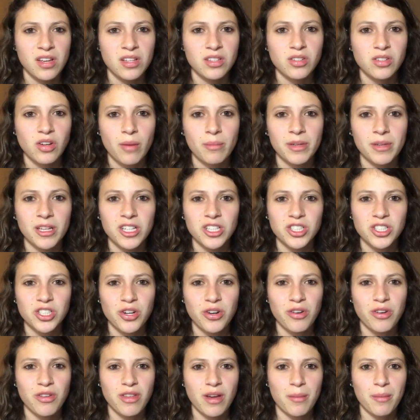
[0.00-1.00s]
So I'm going to
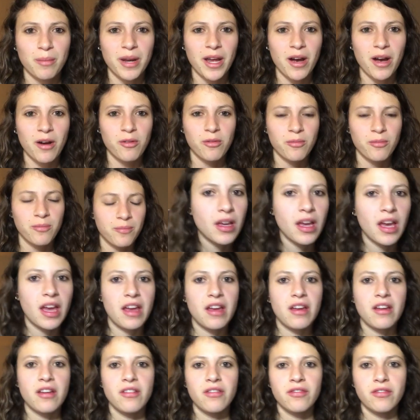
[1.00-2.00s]
show you them now.
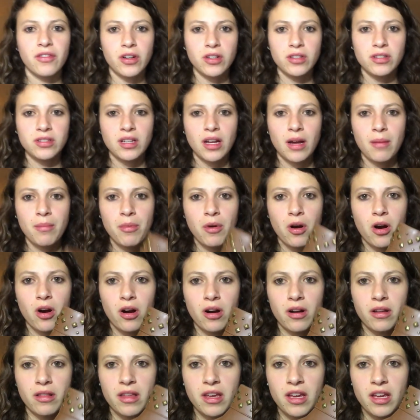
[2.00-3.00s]
Okay, first up
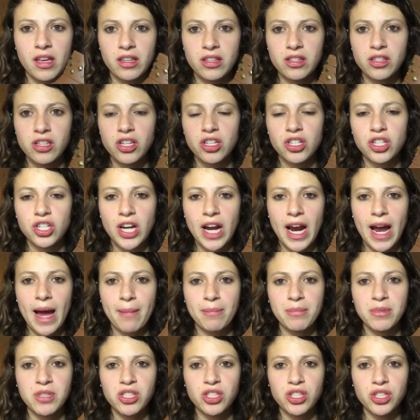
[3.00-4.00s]
are these
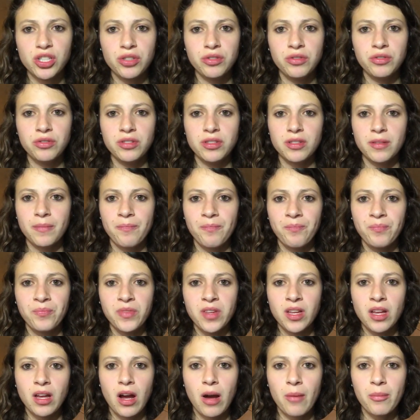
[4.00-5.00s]
Chaps shoes.
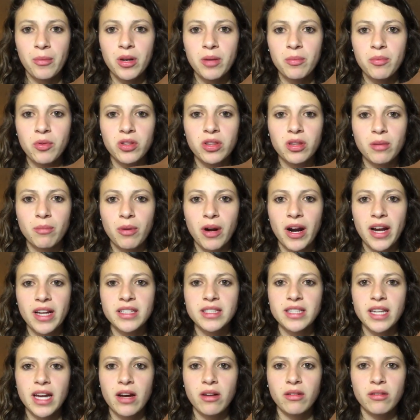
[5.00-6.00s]
I'm going to put the
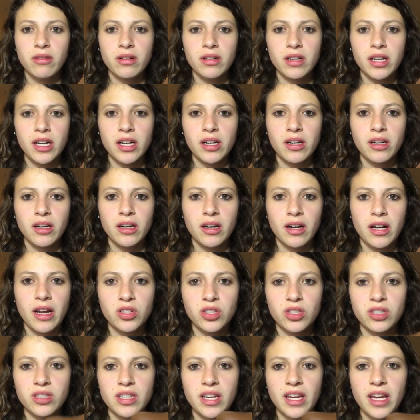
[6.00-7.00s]
price down here
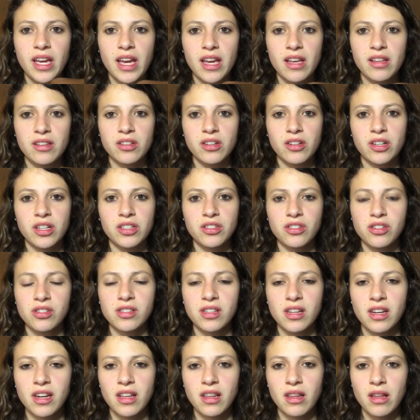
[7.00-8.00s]
just in case you're
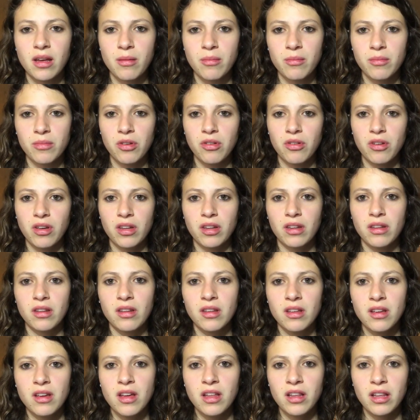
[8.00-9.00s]
interested in them. You can
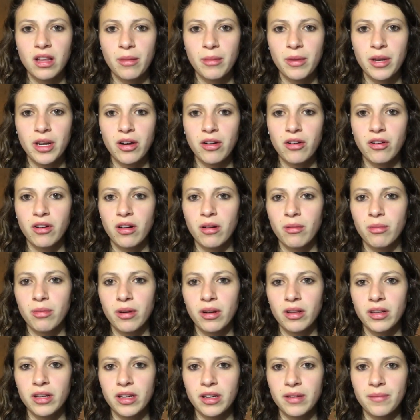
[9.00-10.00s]
let me know and I'll
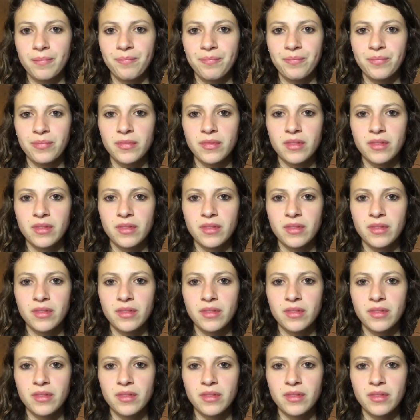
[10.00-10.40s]
probably